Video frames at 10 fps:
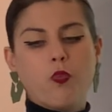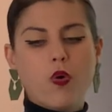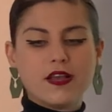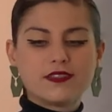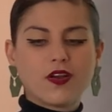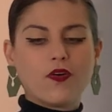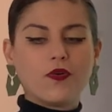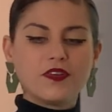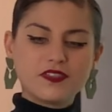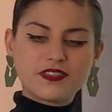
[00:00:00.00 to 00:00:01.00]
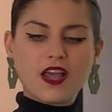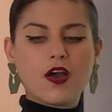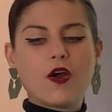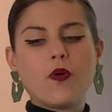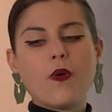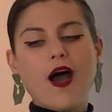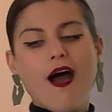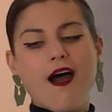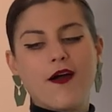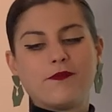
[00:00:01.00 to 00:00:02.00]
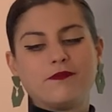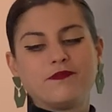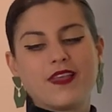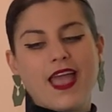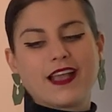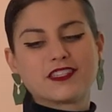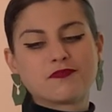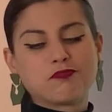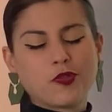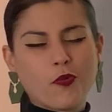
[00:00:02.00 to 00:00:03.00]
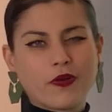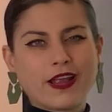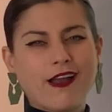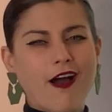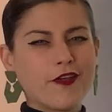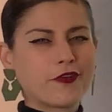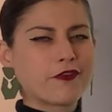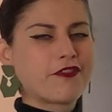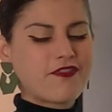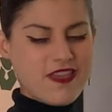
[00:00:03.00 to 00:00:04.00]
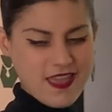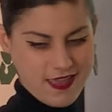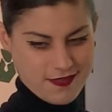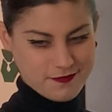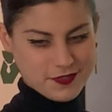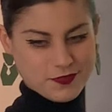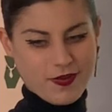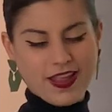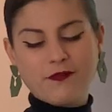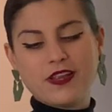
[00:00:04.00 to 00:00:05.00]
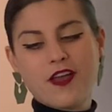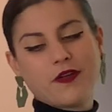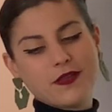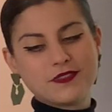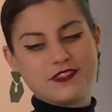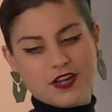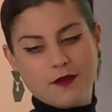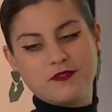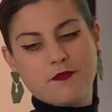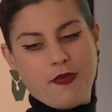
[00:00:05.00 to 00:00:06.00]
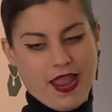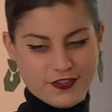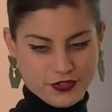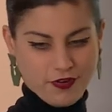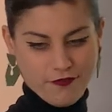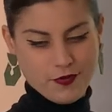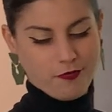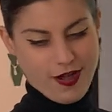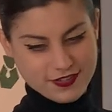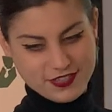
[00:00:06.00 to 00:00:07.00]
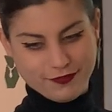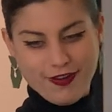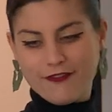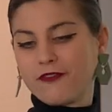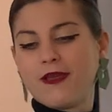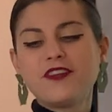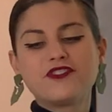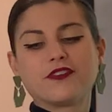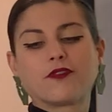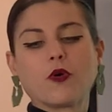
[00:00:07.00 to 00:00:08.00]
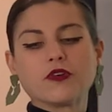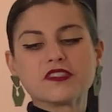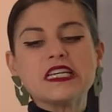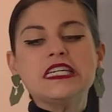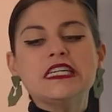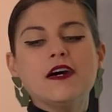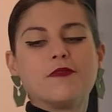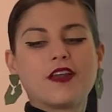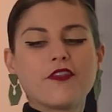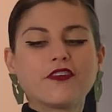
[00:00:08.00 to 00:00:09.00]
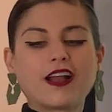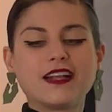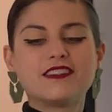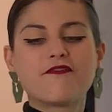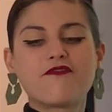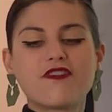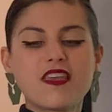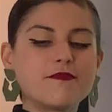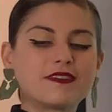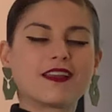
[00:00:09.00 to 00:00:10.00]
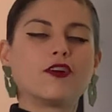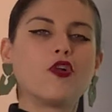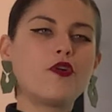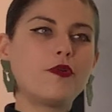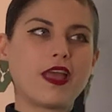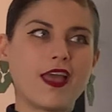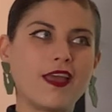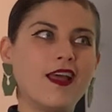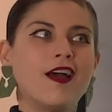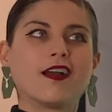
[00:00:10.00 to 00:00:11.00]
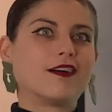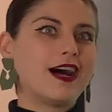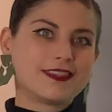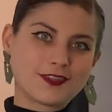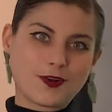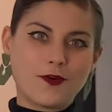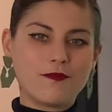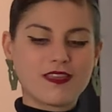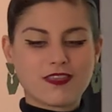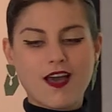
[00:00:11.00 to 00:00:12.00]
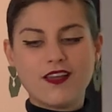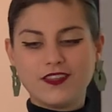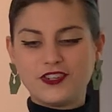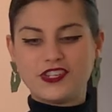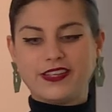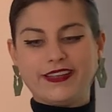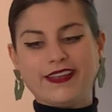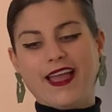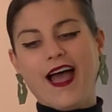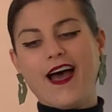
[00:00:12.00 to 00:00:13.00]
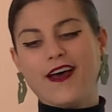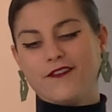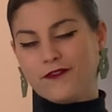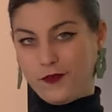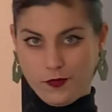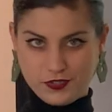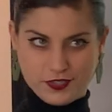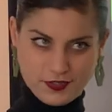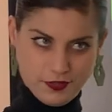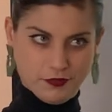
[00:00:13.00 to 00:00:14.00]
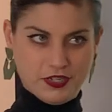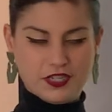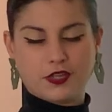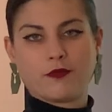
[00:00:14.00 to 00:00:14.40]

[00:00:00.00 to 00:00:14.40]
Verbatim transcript: was also um, exploring other themes, right? We know he was dubbed the painter of the Protestant Reformation, of course, but other kinds of themes included classical mythology, uh, of course, alluding to the